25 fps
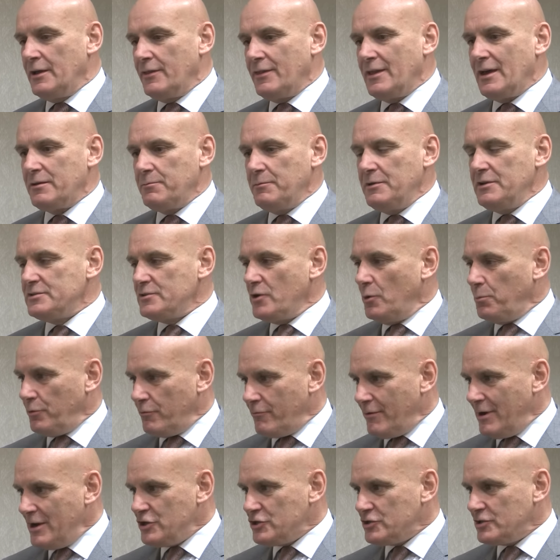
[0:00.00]
That means
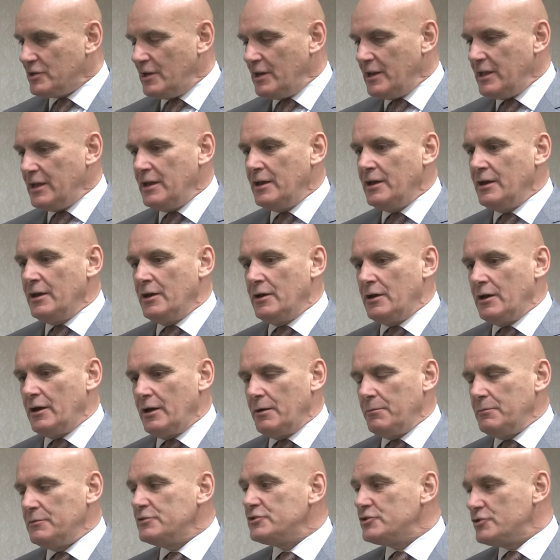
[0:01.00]
operationally
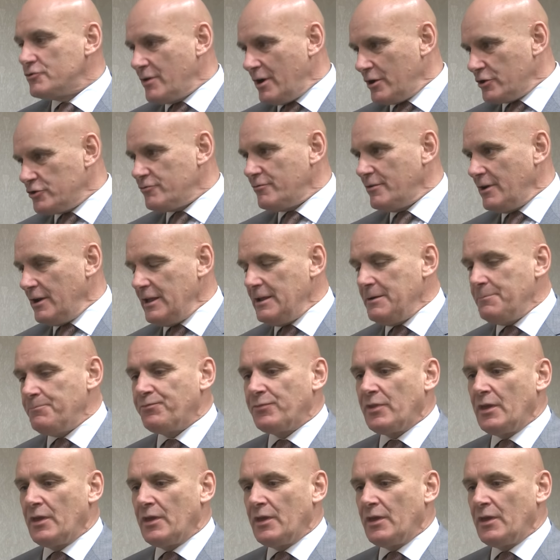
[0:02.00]
and structurally.